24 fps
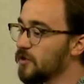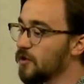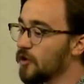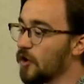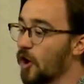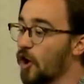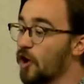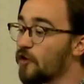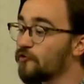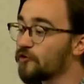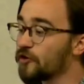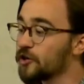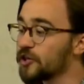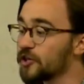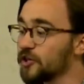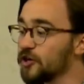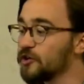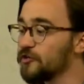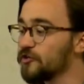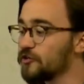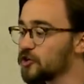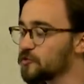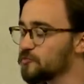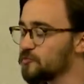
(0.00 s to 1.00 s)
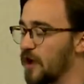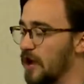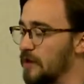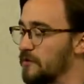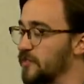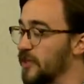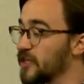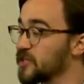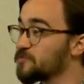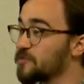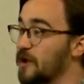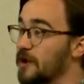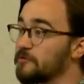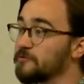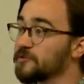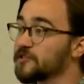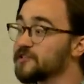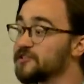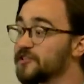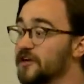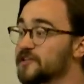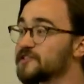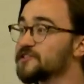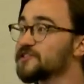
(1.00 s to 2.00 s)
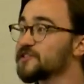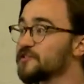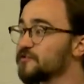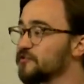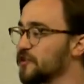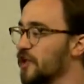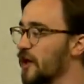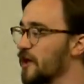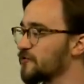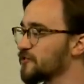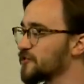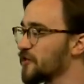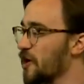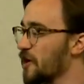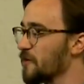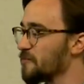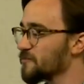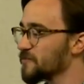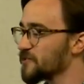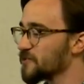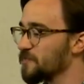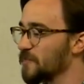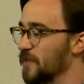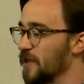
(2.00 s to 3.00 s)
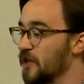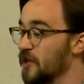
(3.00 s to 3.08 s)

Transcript: Over a year, that's probably dozens of lifetimes.